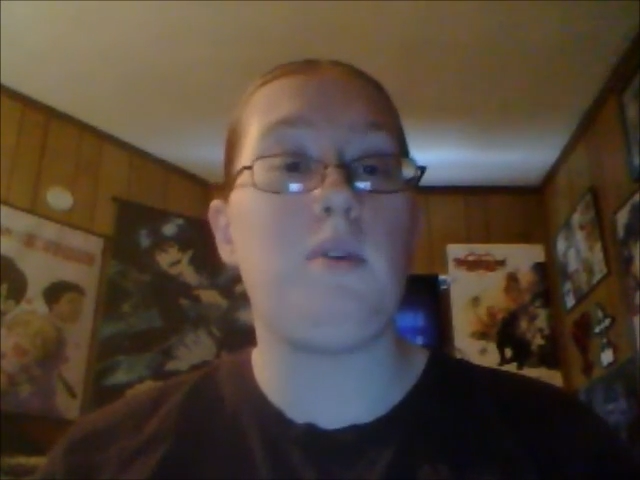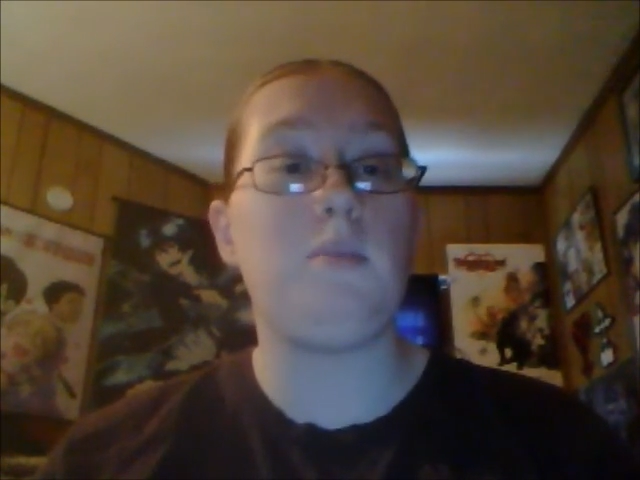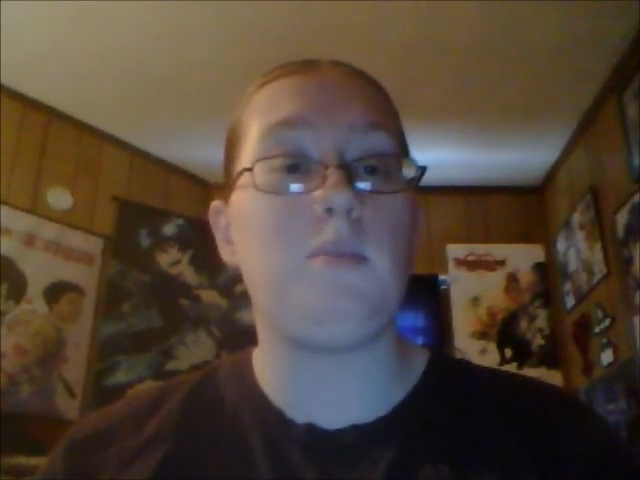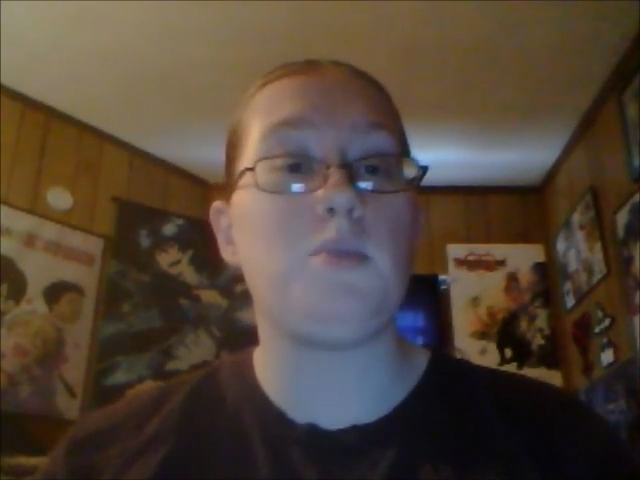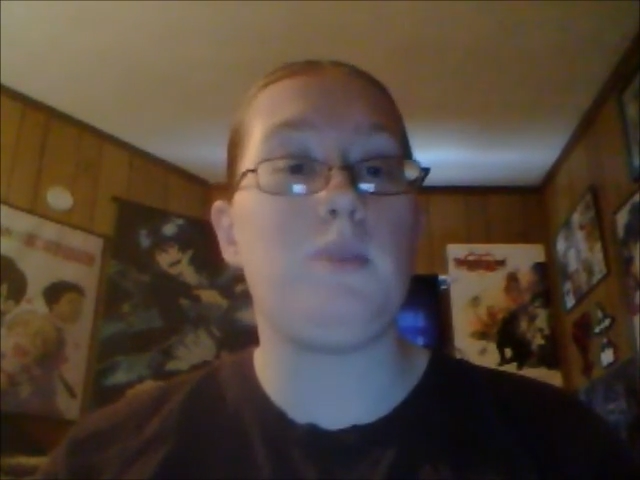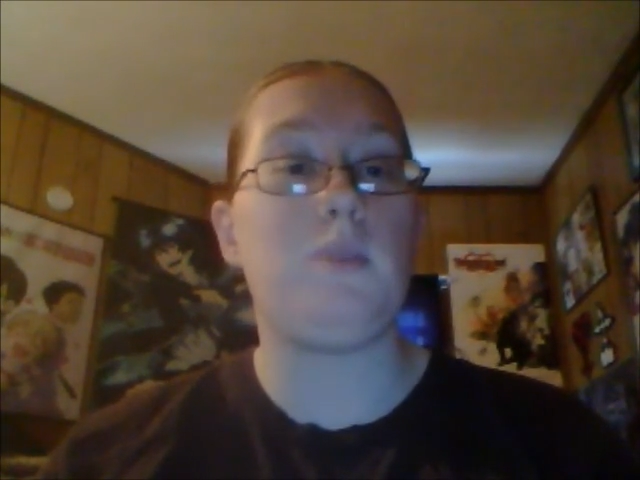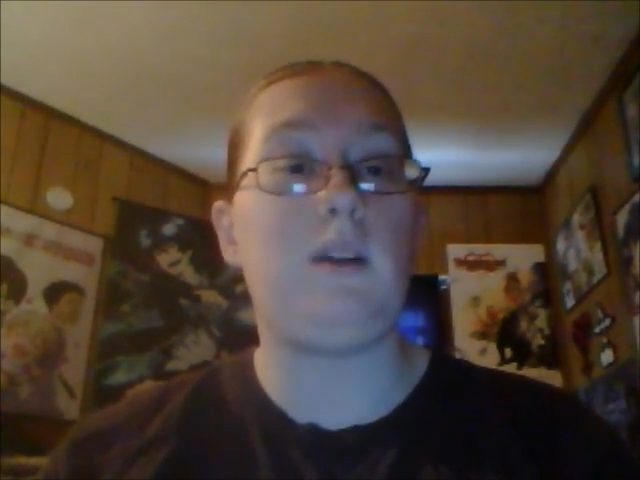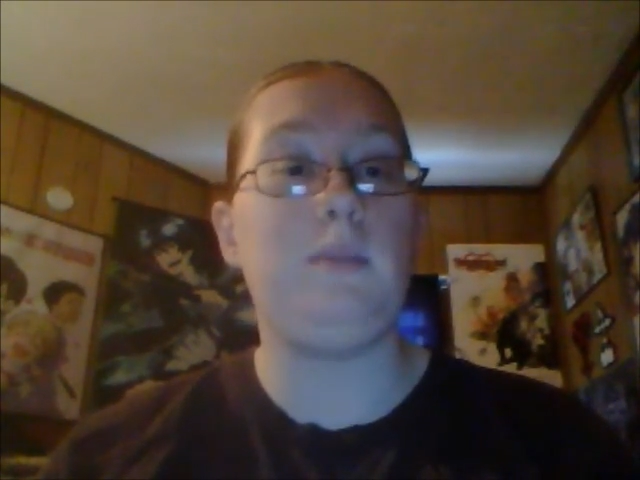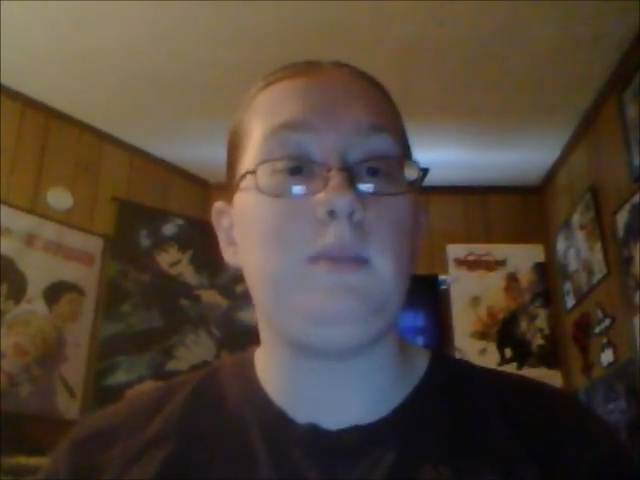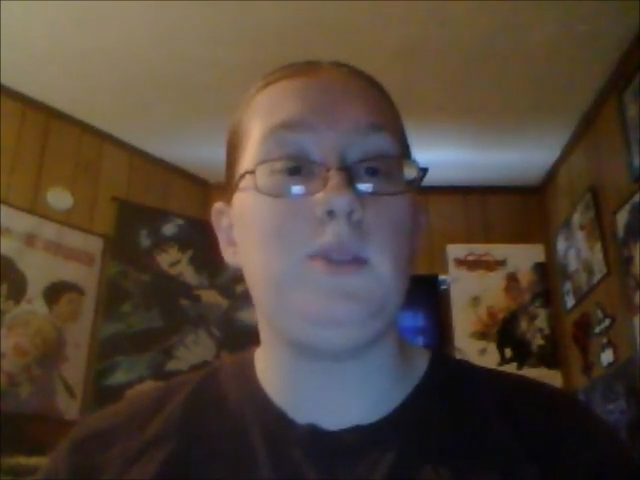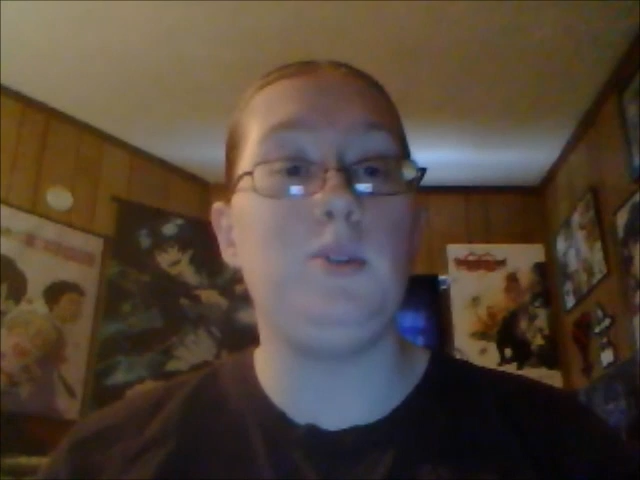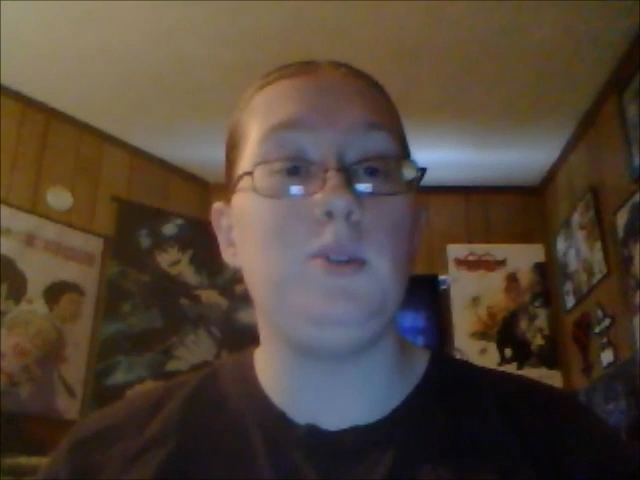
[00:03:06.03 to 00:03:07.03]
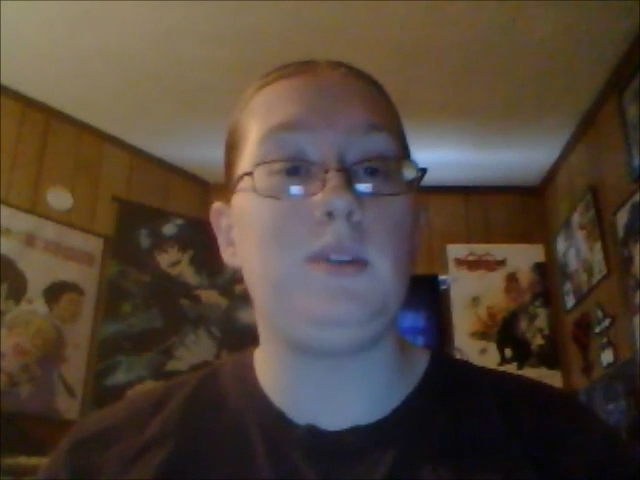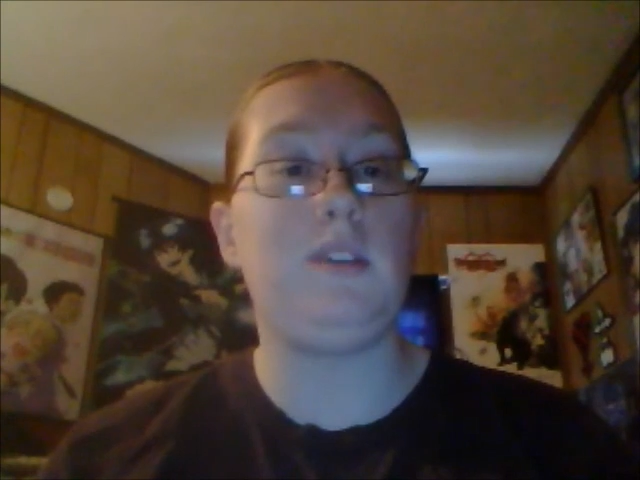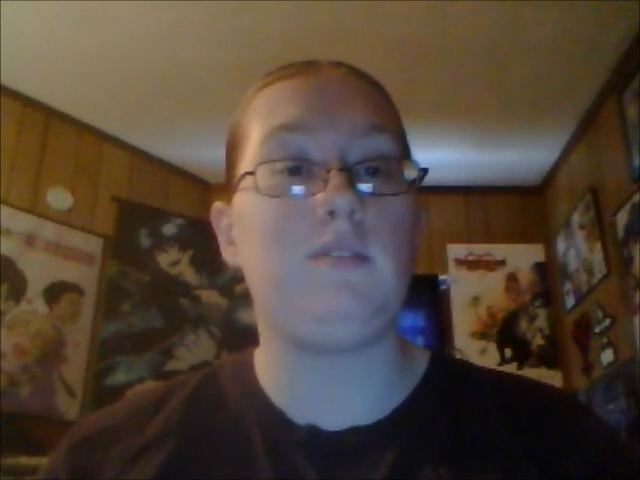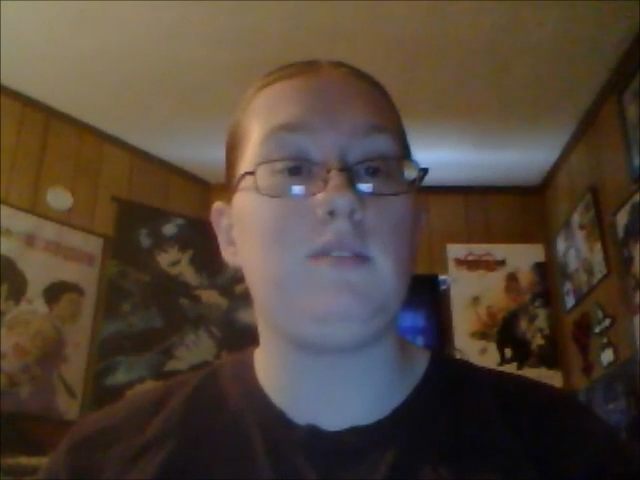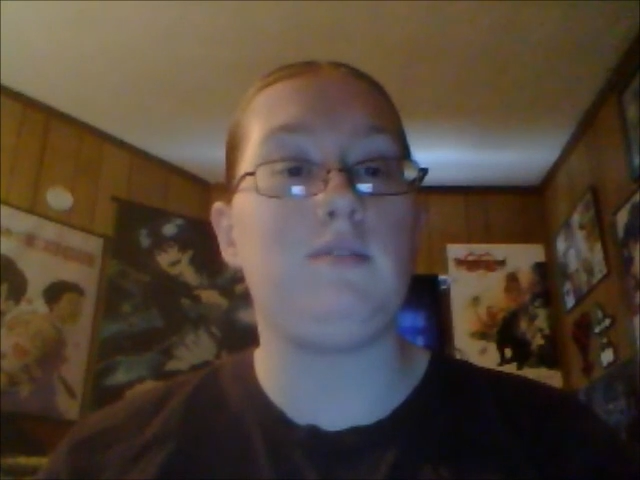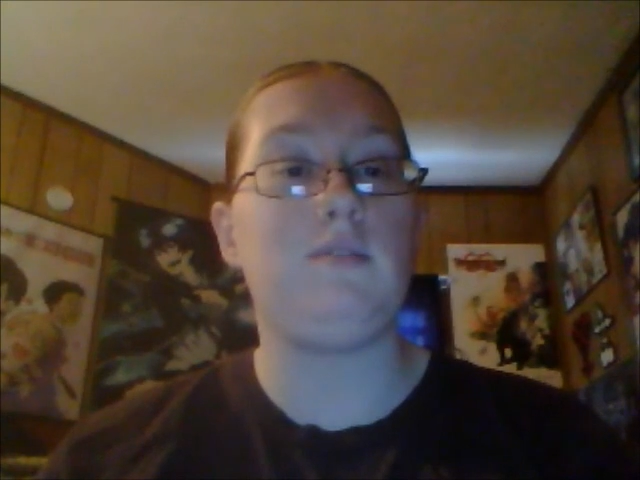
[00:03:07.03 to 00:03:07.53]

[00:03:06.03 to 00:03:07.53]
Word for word: much what I'll be doing